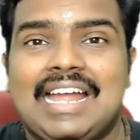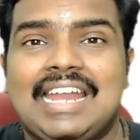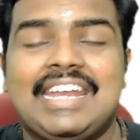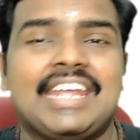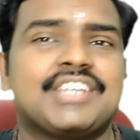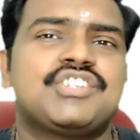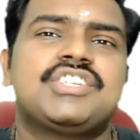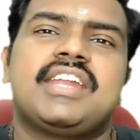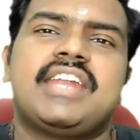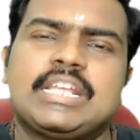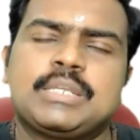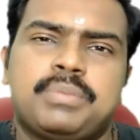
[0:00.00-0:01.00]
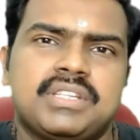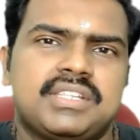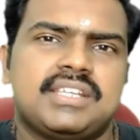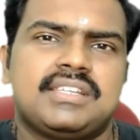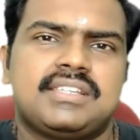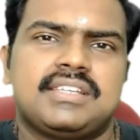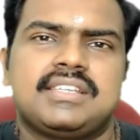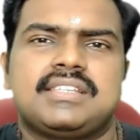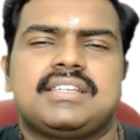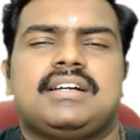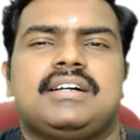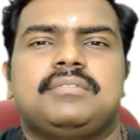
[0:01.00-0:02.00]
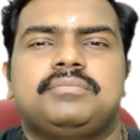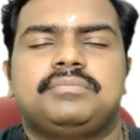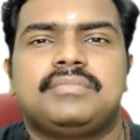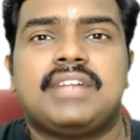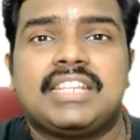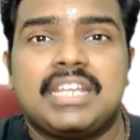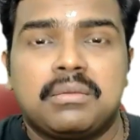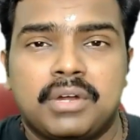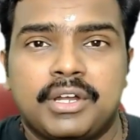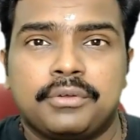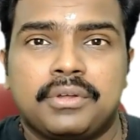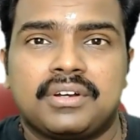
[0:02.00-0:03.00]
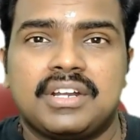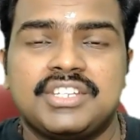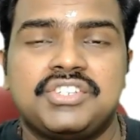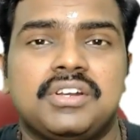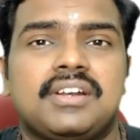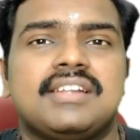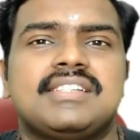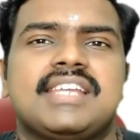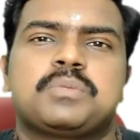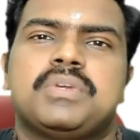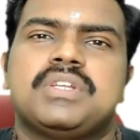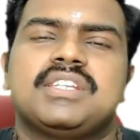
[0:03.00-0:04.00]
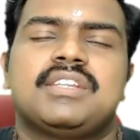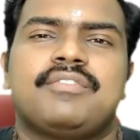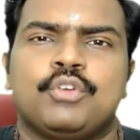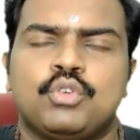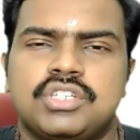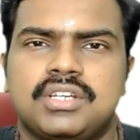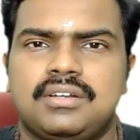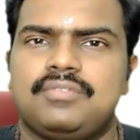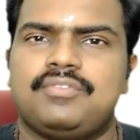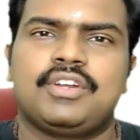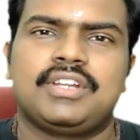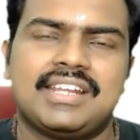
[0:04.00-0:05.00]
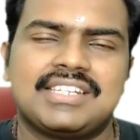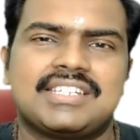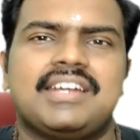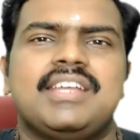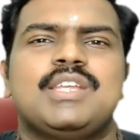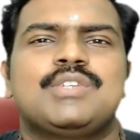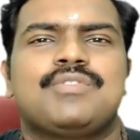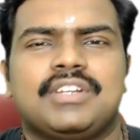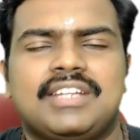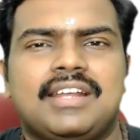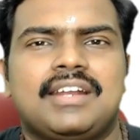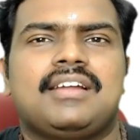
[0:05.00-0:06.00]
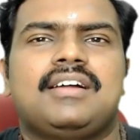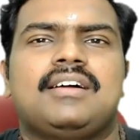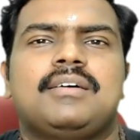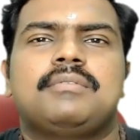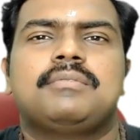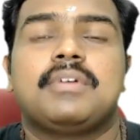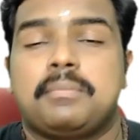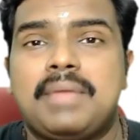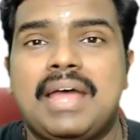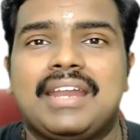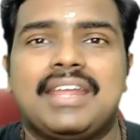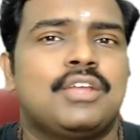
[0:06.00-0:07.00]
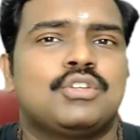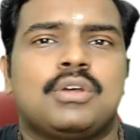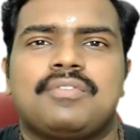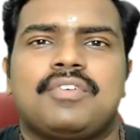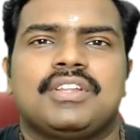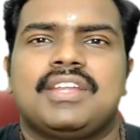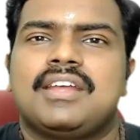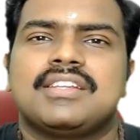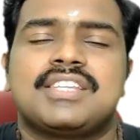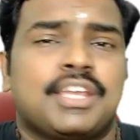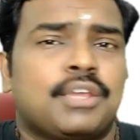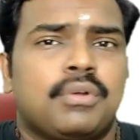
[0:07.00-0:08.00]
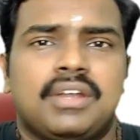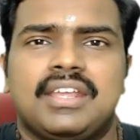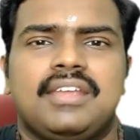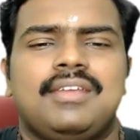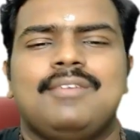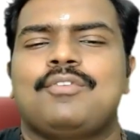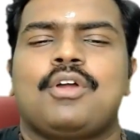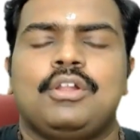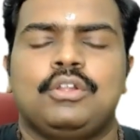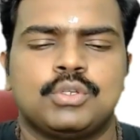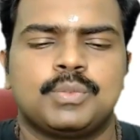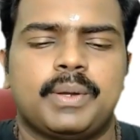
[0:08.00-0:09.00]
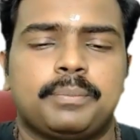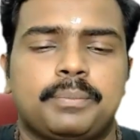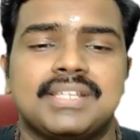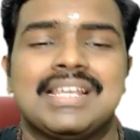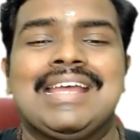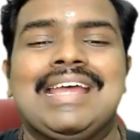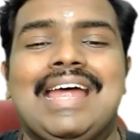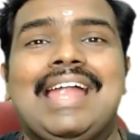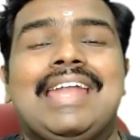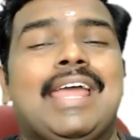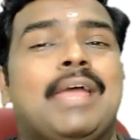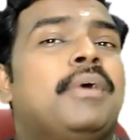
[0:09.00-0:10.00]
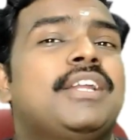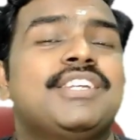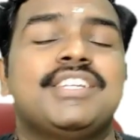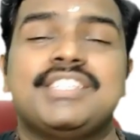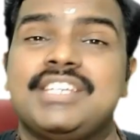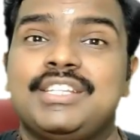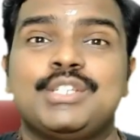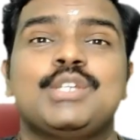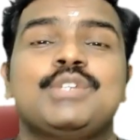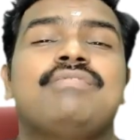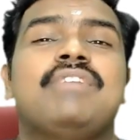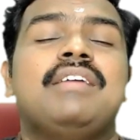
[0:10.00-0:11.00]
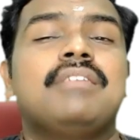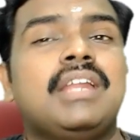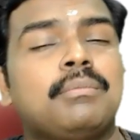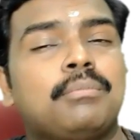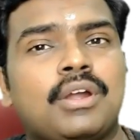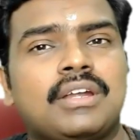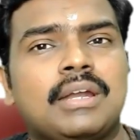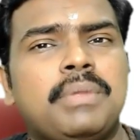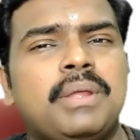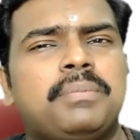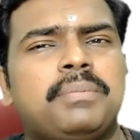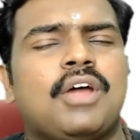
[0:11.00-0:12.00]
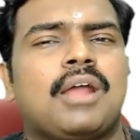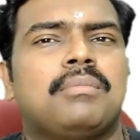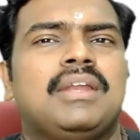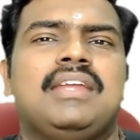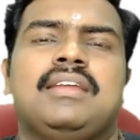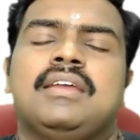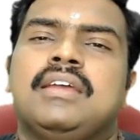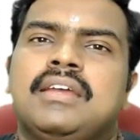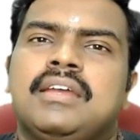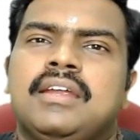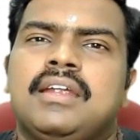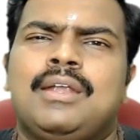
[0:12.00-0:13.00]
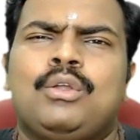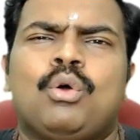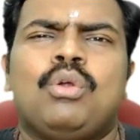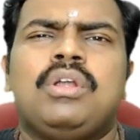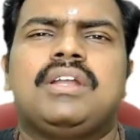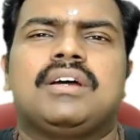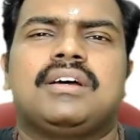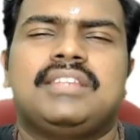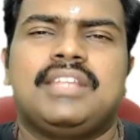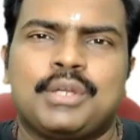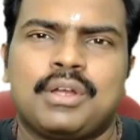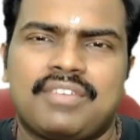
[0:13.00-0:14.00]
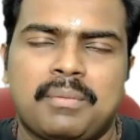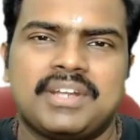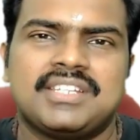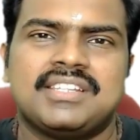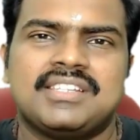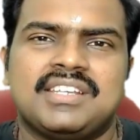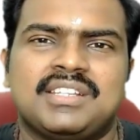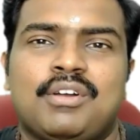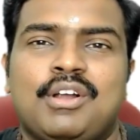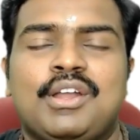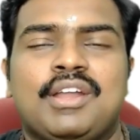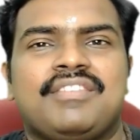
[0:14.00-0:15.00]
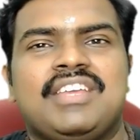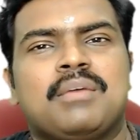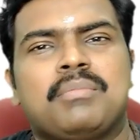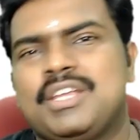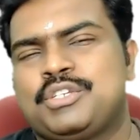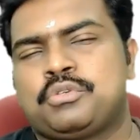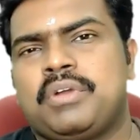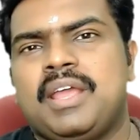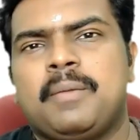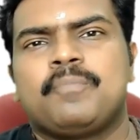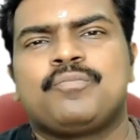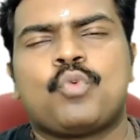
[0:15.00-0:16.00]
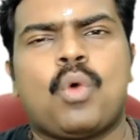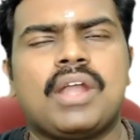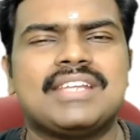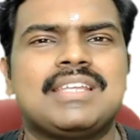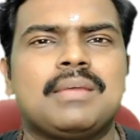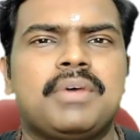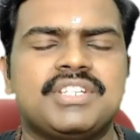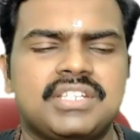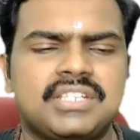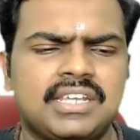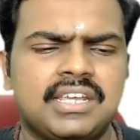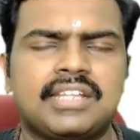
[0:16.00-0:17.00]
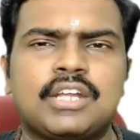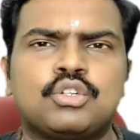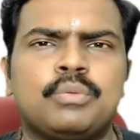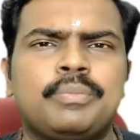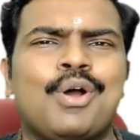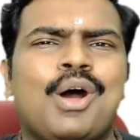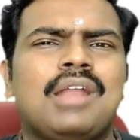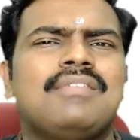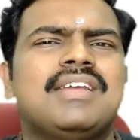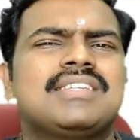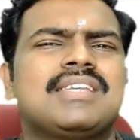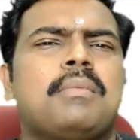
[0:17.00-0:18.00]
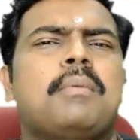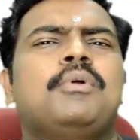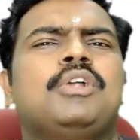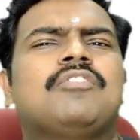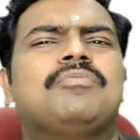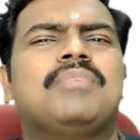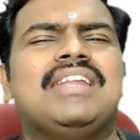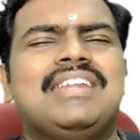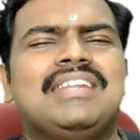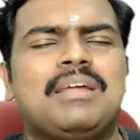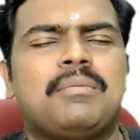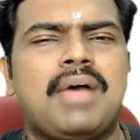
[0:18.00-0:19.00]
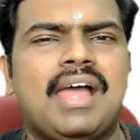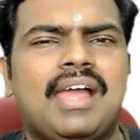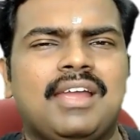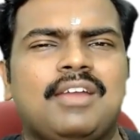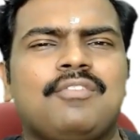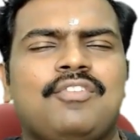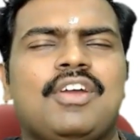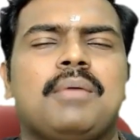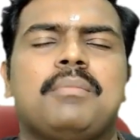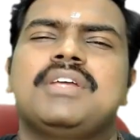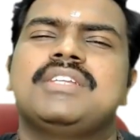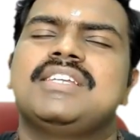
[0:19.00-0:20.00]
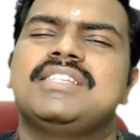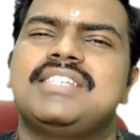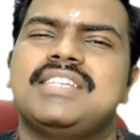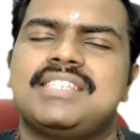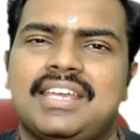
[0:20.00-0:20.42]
Next gen expenses is nothing but your children's expense in the future for their studies, for their marriage or for their security, for all those purpose. And emergency, this is very, very important. People normally don't think of emergency in the world of EMIs today. What is emergency? There should be always some amount of money in the bank for emergency sake.